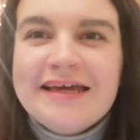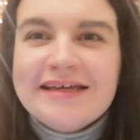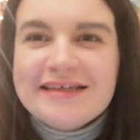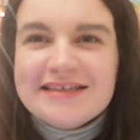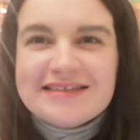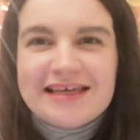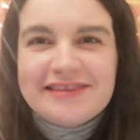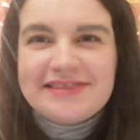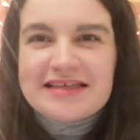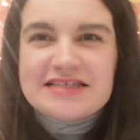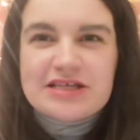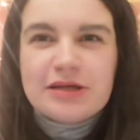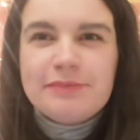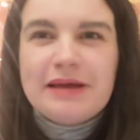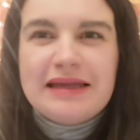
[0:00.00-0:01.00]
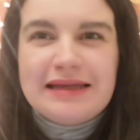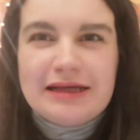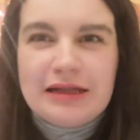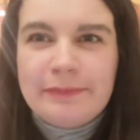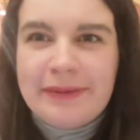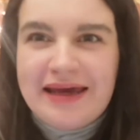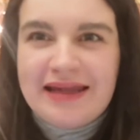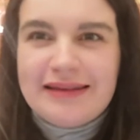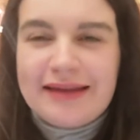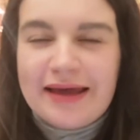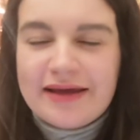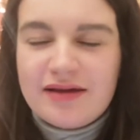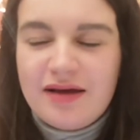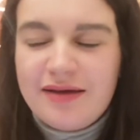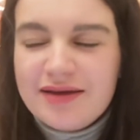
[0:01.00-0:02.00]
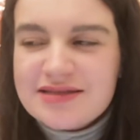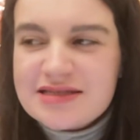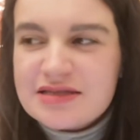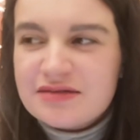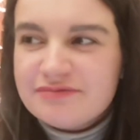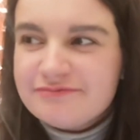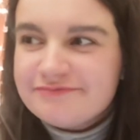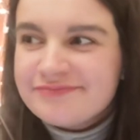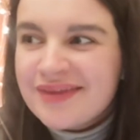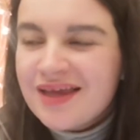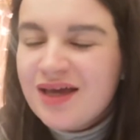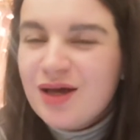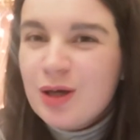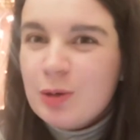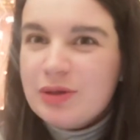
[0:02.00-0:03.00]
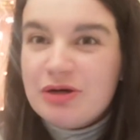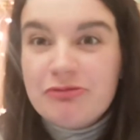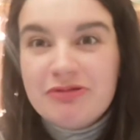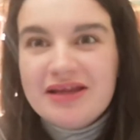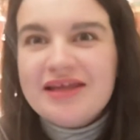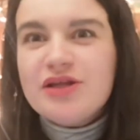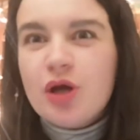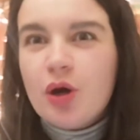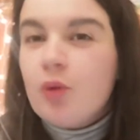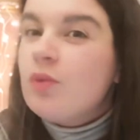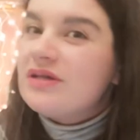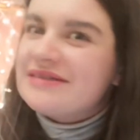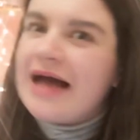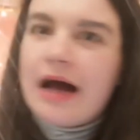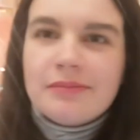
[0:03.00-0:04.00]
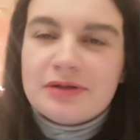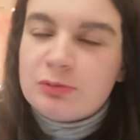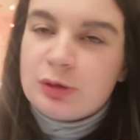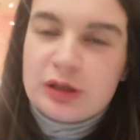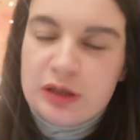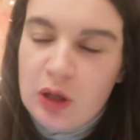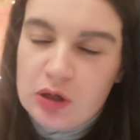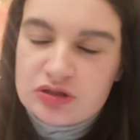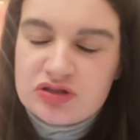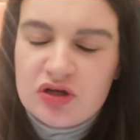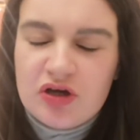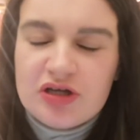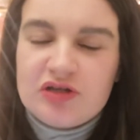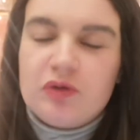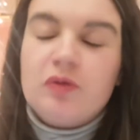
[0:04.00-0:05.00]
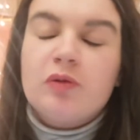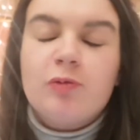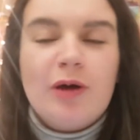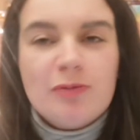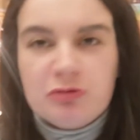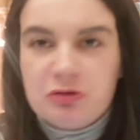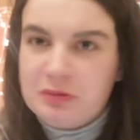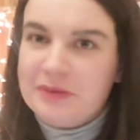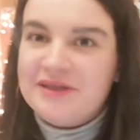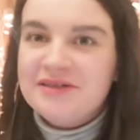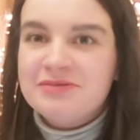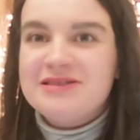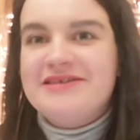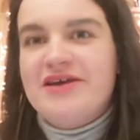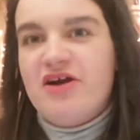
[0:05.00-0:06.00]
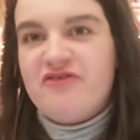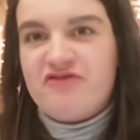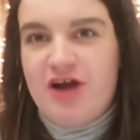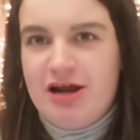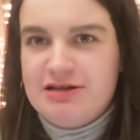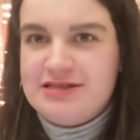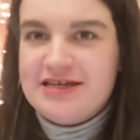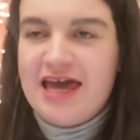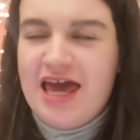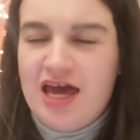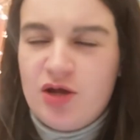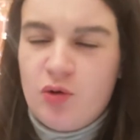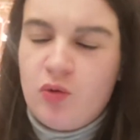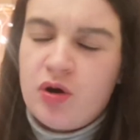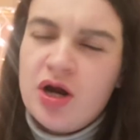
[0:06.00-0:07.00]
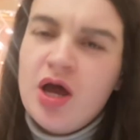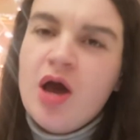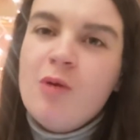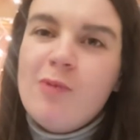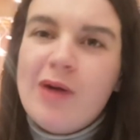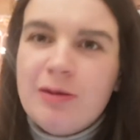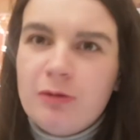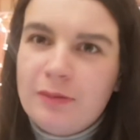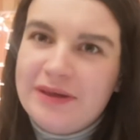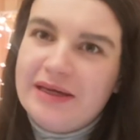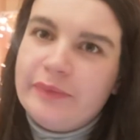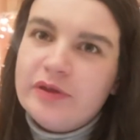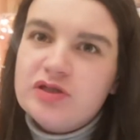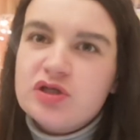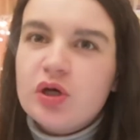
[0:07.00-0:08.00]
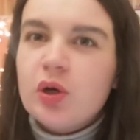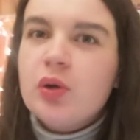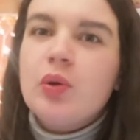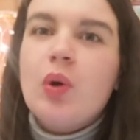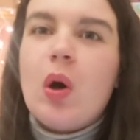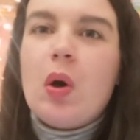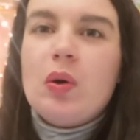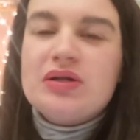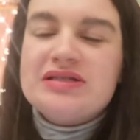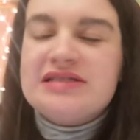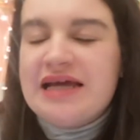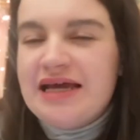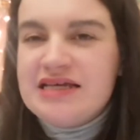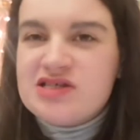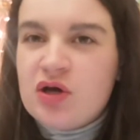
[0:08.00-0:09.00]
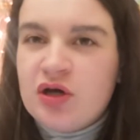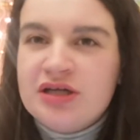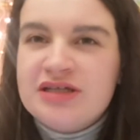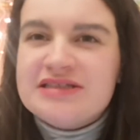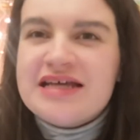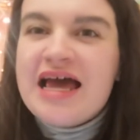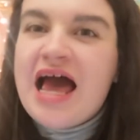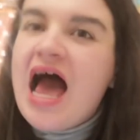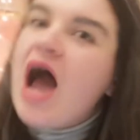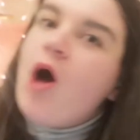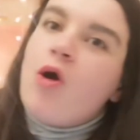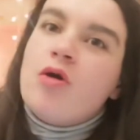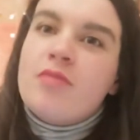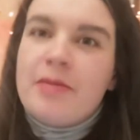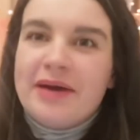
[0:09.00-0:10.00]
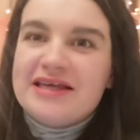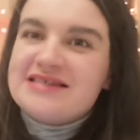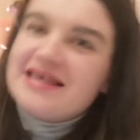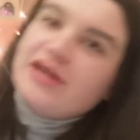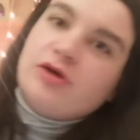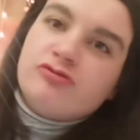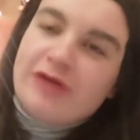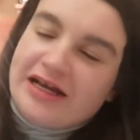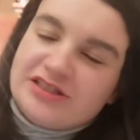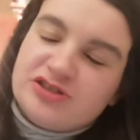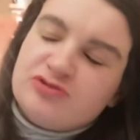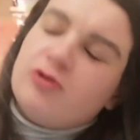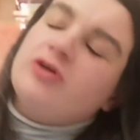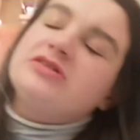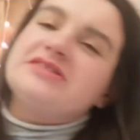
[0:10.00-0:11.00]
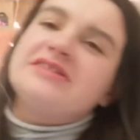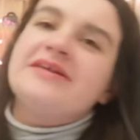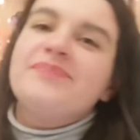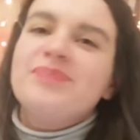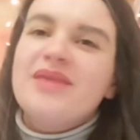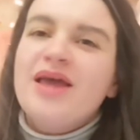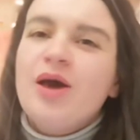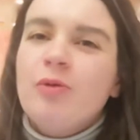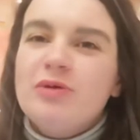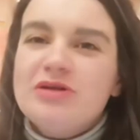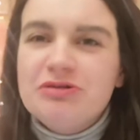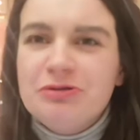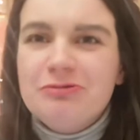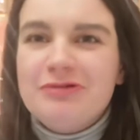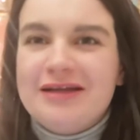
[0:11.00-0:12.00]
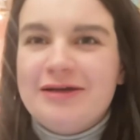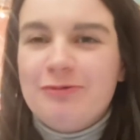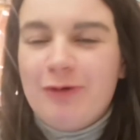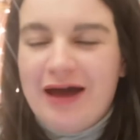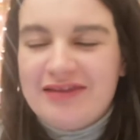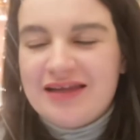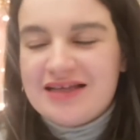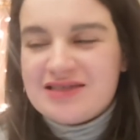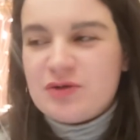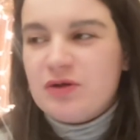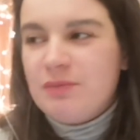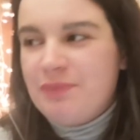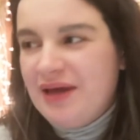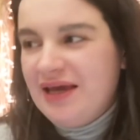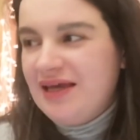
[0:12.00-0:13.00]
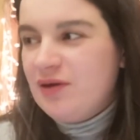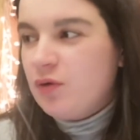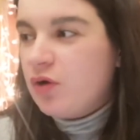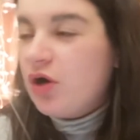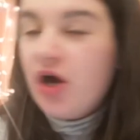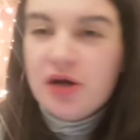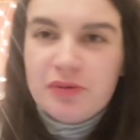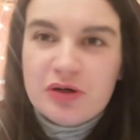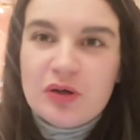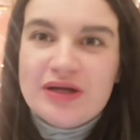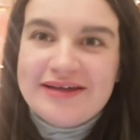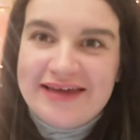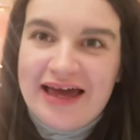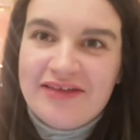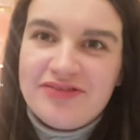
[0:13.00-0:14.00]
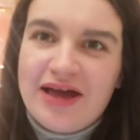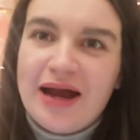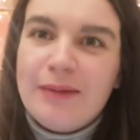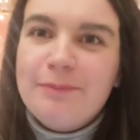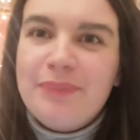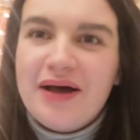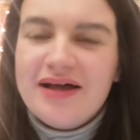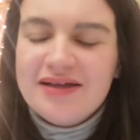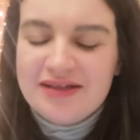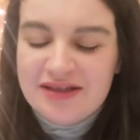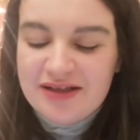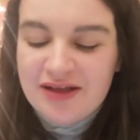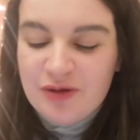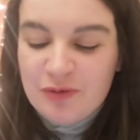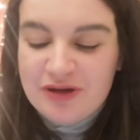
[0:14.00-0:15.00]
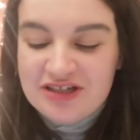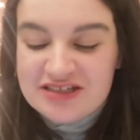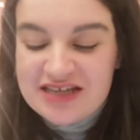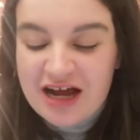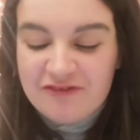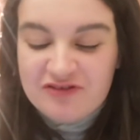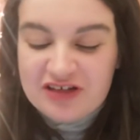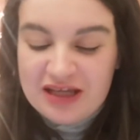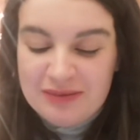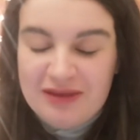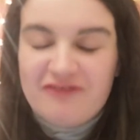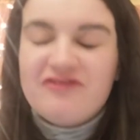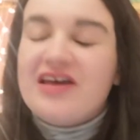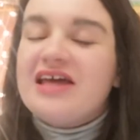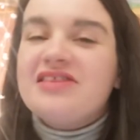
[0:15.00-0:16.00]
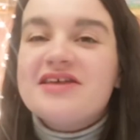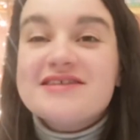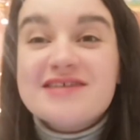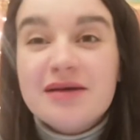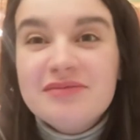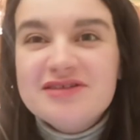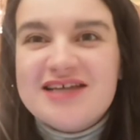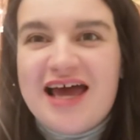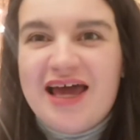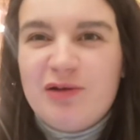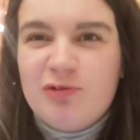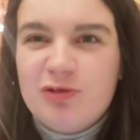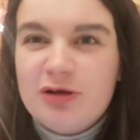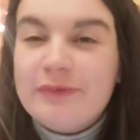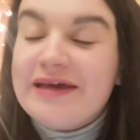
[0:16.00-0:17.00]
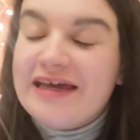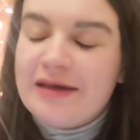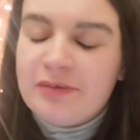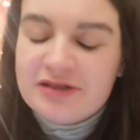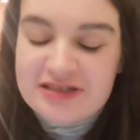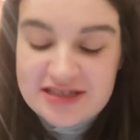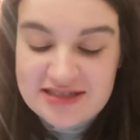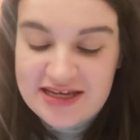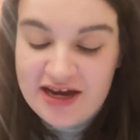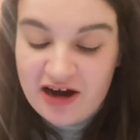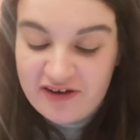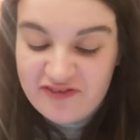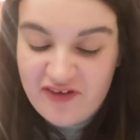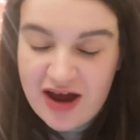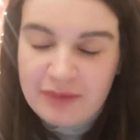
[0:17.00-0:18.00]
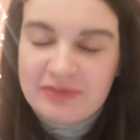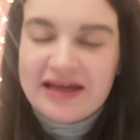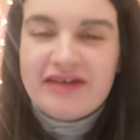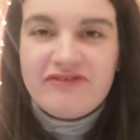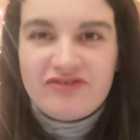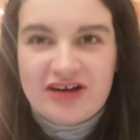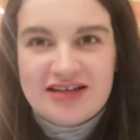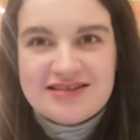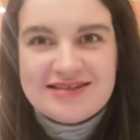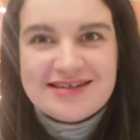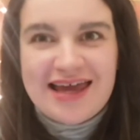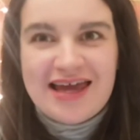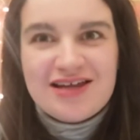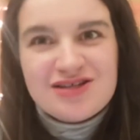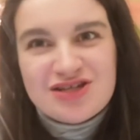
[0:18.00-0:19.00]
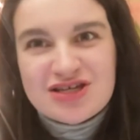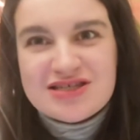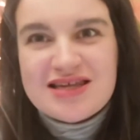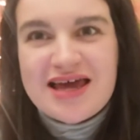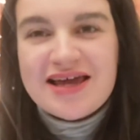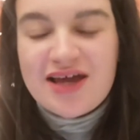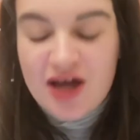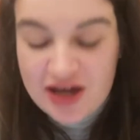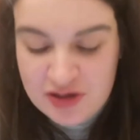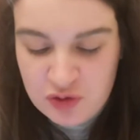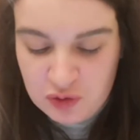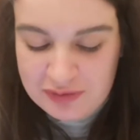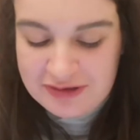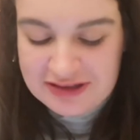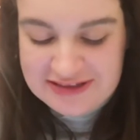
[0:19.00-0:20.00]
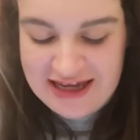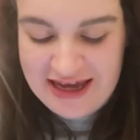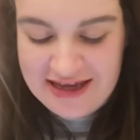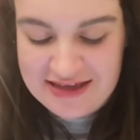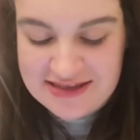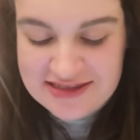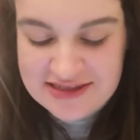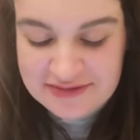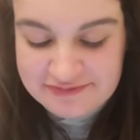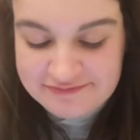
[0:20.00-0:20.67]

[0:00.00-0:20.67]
You see, this could be a little bit like us. We don't really know what's happening with lockdown, or when we'll be able to see our friends again, or when we'll be able to go on days out, or maybe sit in a restaurant. We know really when that's going to be or how we're going to get there, but we just have to keep the faith that someday we'll be able to see our family and friends again, just like in normal days.